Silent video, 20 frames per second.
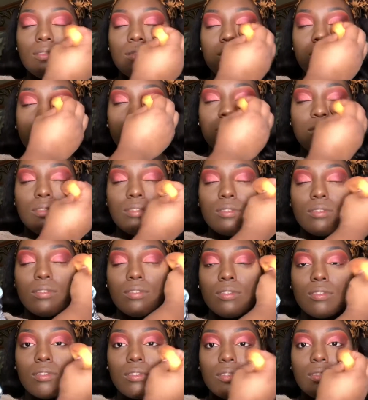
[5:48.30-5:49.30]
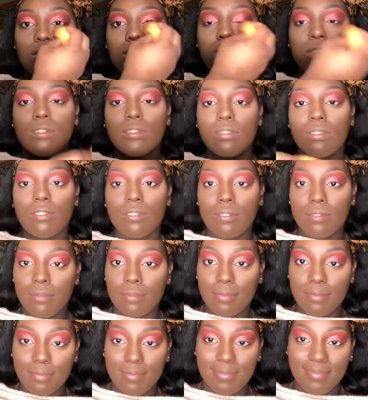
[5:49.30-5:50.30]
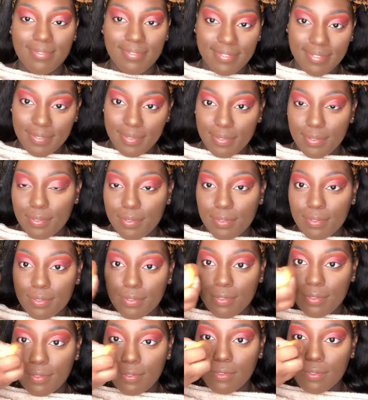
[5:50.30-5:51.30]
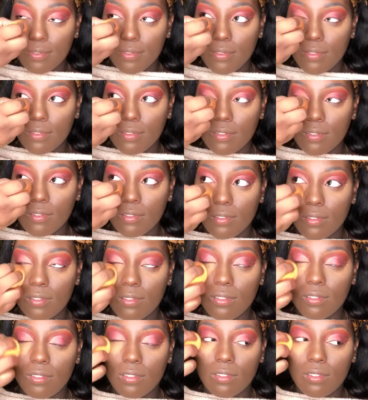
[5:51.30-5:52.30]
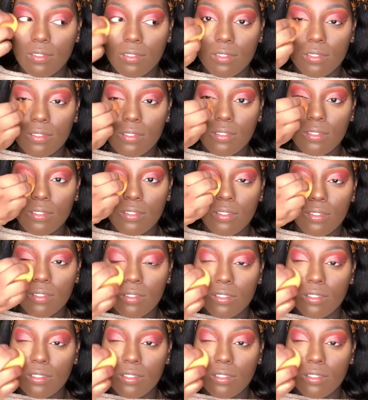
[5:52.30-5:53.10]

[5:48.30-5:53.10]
So now we're going to go in with the Black Opal translucent powder in the shade Dark.